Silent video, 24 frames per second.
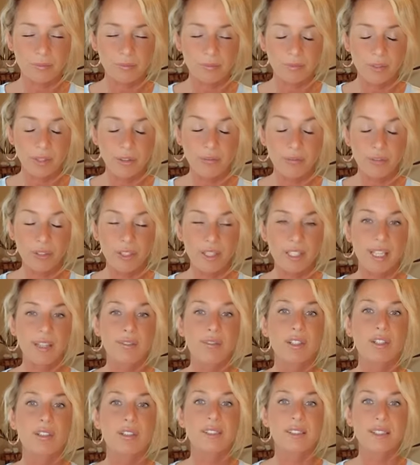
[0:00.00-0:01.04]
Forgive
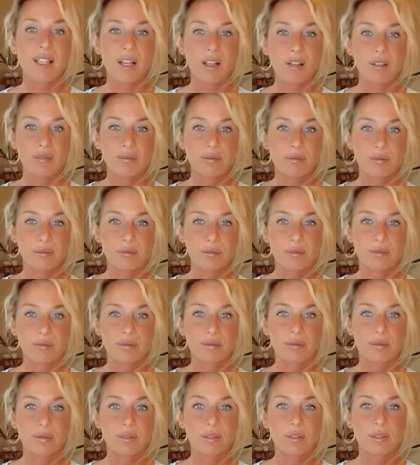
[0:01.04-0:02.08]
yourself
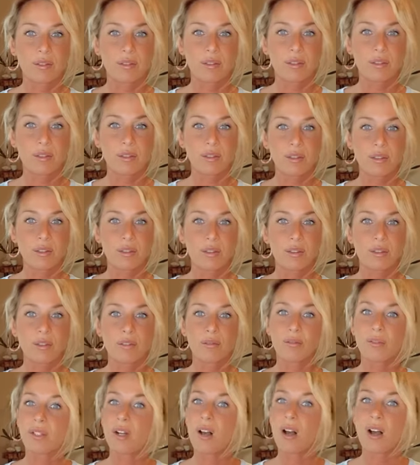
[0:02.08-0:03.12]

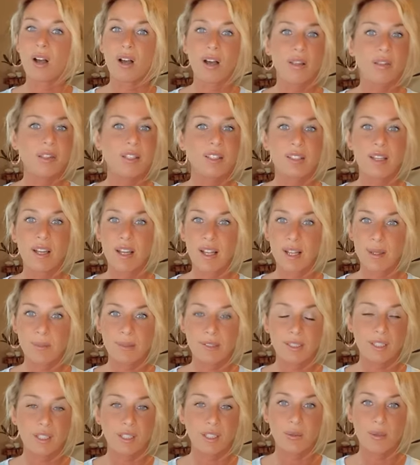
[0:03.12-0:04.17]
for all the times
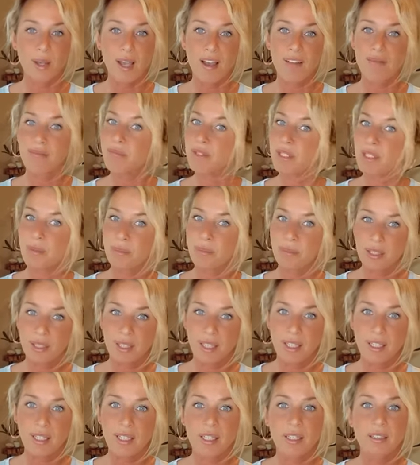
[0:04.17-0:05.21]
that you have
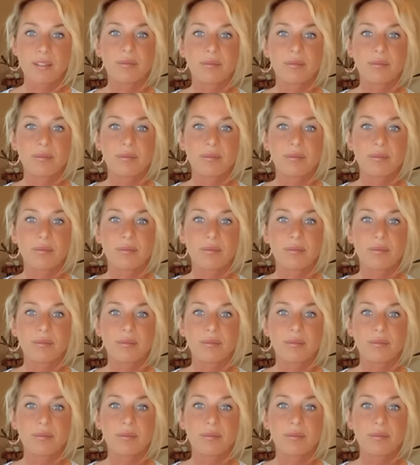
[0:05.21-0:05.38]
manipulated,